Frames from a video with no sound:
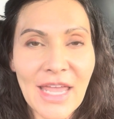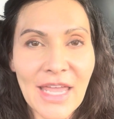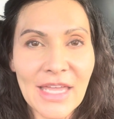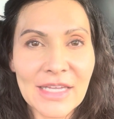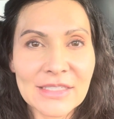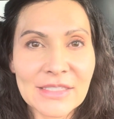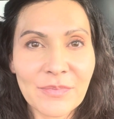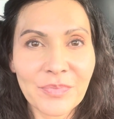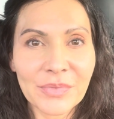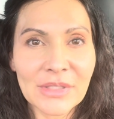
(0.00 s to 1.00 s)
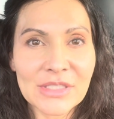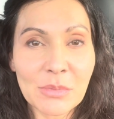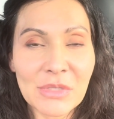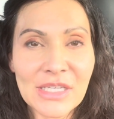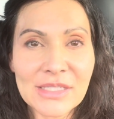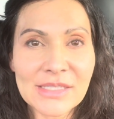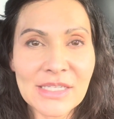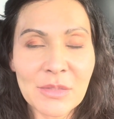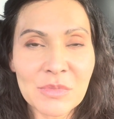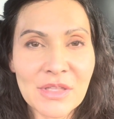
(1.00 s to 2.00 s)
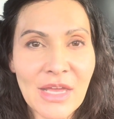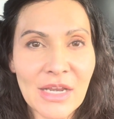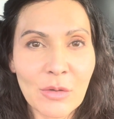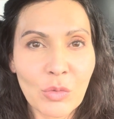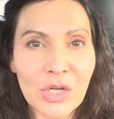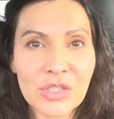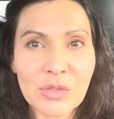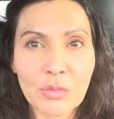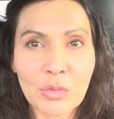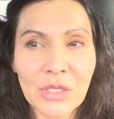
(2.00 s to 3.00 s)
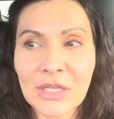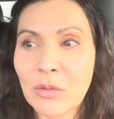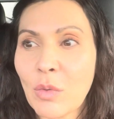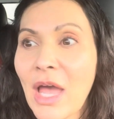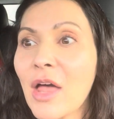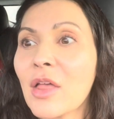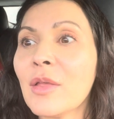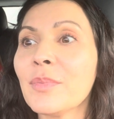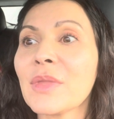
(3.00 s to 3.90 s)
and to me it seemed that it worked really well.